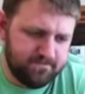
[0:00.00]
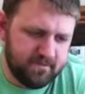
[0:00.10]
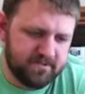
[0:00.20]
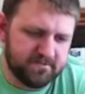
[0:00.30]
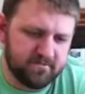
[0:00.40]

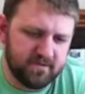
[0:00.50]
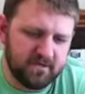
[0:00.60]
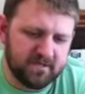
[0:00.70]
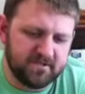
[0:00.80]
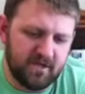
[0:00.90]
I just really
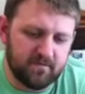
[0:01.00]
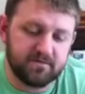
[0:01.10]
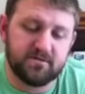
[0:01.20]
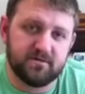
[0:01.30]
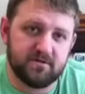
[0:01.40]
like the shape,
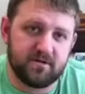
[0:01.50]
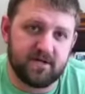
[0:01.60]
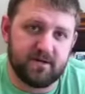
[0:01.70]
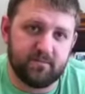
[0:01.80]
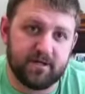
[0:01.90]
so
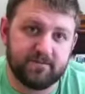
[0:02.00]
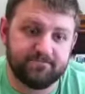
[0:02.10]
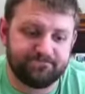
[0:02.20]
I bought it.